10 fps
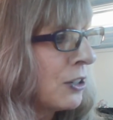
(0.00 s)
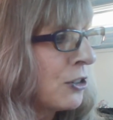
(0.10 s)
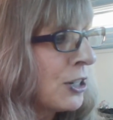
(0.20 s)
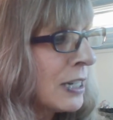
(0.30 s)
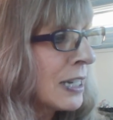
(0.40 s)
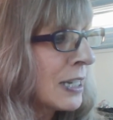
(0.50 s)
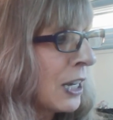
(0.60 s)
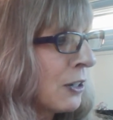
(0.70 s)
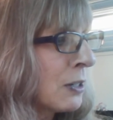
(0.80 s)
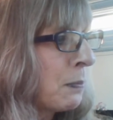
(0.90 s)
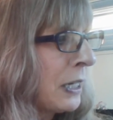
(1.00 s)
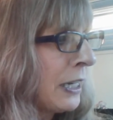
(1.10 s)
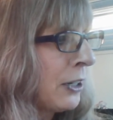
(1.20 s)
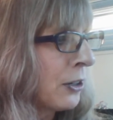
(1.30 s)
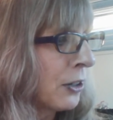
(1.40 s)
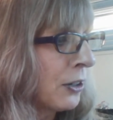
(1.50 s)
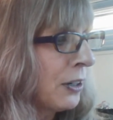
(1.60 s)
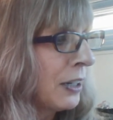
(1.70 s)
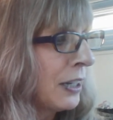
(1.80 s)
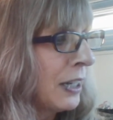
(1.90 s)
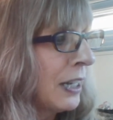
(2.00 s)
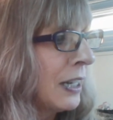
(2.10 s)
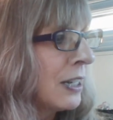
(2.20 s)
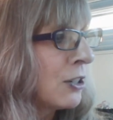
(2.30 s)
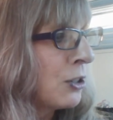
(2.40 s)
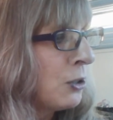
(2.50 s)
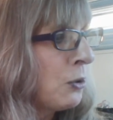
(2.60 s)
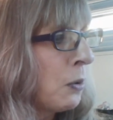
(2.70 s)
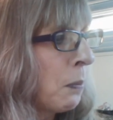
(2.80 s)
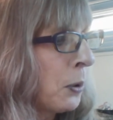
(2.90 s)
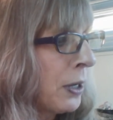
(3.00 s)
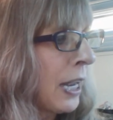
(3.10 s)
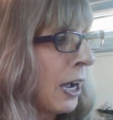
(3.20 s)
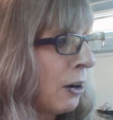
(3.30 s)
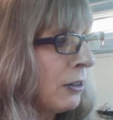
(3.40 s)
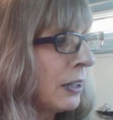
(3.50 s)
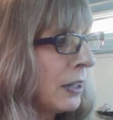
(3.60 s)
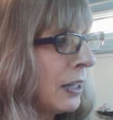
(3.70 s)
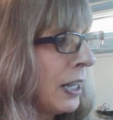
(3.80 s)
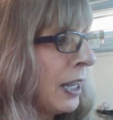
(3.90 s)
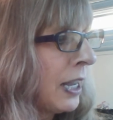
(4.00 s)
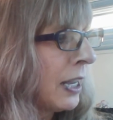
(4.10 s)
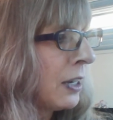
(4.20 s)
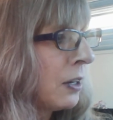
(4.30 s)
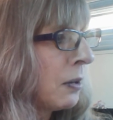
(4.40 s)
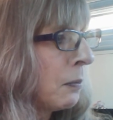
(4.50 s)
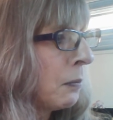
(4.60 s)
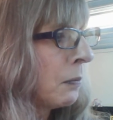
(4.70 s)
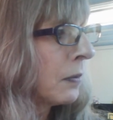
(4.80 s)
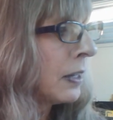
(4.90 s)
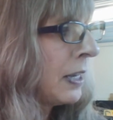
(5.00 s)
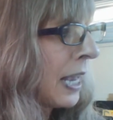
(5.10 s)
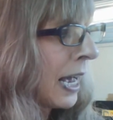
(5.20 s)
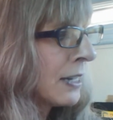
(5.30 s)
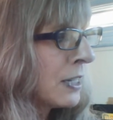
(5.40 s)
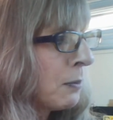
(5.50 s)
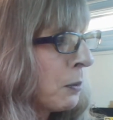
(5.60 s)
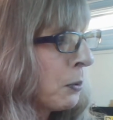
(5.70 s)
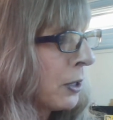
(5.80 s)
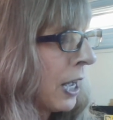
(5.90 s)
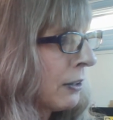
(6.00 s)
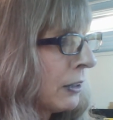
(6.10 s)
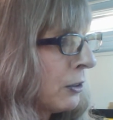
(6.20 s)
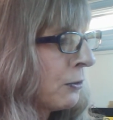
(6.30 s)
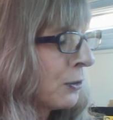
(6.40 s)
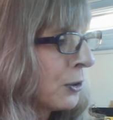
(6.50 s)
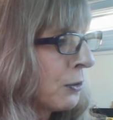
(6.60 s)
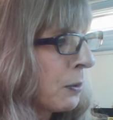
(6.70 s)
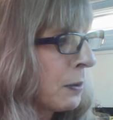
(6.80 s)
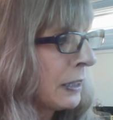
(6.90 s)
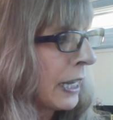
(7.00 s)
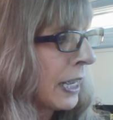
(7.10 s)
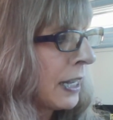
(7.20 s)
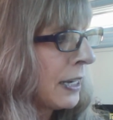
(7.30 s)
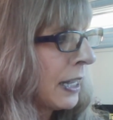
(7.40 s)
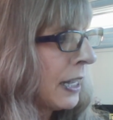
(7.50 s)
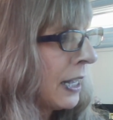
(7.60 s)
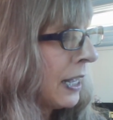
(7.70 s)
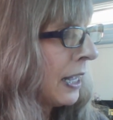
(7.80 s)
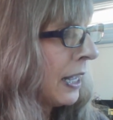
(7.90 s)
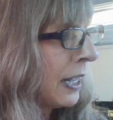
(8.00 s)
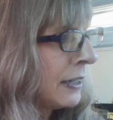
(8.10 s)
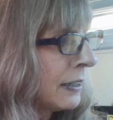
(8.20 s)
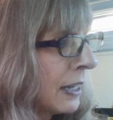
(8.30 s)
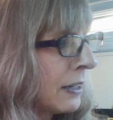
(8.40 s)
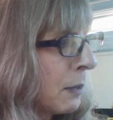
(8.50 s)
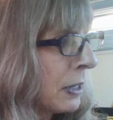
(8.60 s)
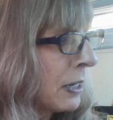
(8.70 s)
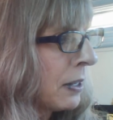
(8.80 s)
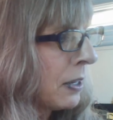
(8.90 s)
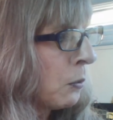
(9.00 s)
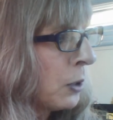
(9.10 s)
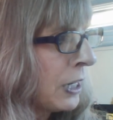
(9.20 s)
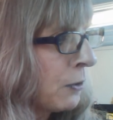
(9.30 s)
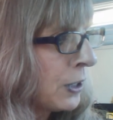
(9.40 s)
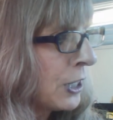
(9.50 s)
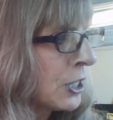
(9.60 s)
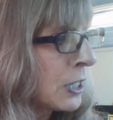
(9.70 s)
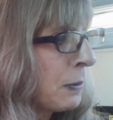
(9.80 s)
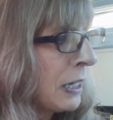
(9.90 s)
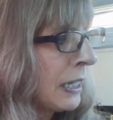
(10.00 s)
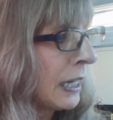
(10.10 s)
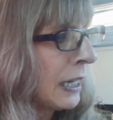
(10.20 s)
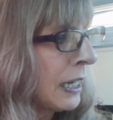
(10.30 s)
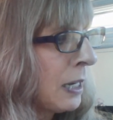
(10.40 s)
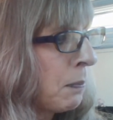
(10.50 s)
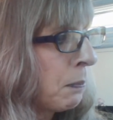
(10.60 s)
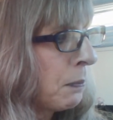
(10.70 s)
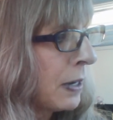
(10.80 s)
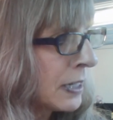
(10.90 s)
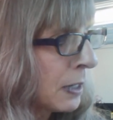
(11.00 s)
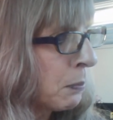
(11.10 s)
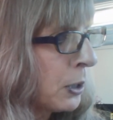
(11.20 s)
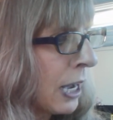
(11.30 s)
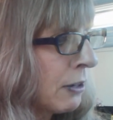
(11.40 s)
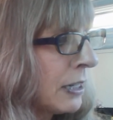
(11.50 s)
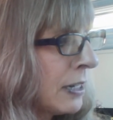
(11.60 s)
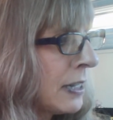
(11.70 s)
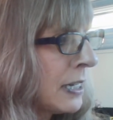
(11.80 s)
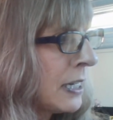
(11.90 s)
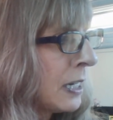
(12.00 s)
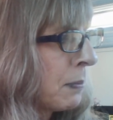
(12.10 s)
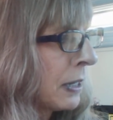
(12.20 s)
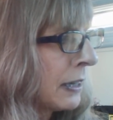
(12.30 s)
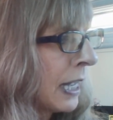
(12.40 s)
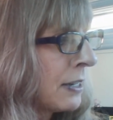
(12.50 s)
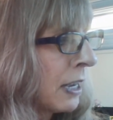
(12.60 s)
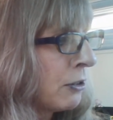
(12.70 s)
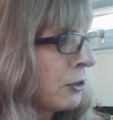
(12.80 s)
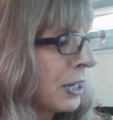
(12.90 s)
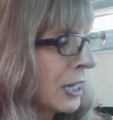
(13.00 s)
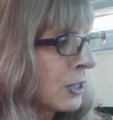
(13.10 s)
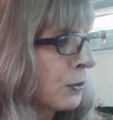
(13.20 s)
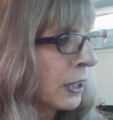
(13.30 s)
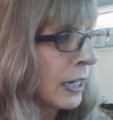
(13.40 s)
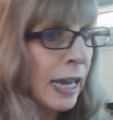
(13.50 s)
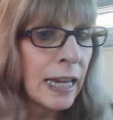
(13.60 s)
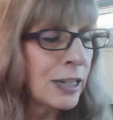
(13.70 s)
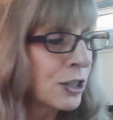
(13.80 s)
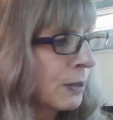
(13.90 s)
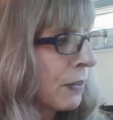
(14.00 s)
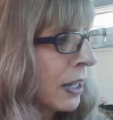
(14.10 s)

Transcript: Jesus tells Peter to put out, and he asked him to put out a little further from the land. And he said, but when he'd finished speaking, he said, "Put out into the deep and let down your nets for a catch."